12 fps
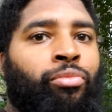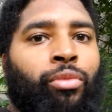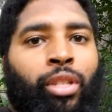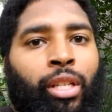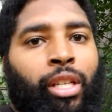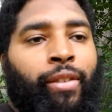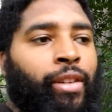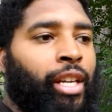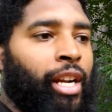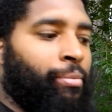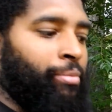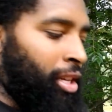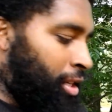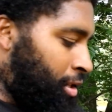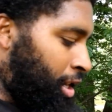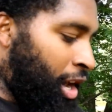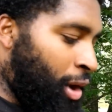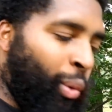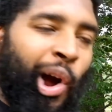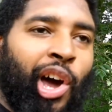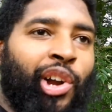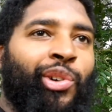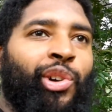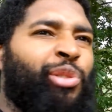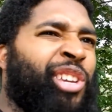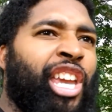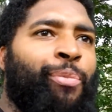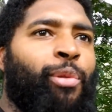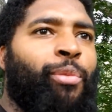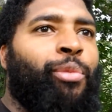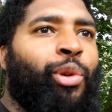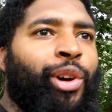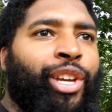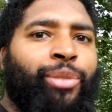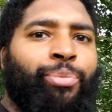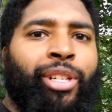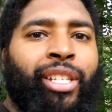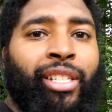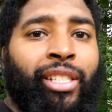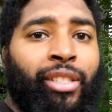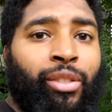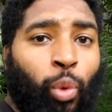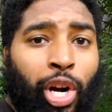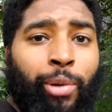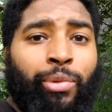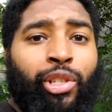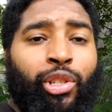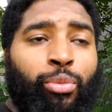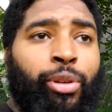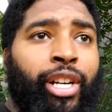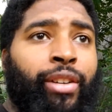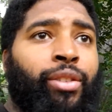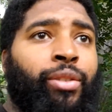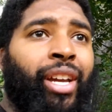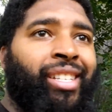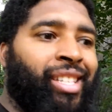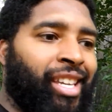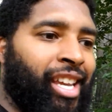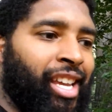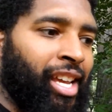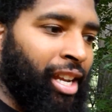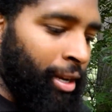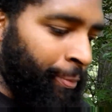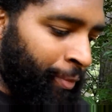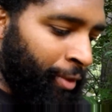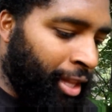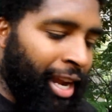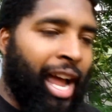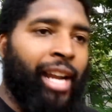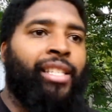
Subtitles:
to live in. I mean, and water them, keep them moist, because worms do breathe through their skin and they gotta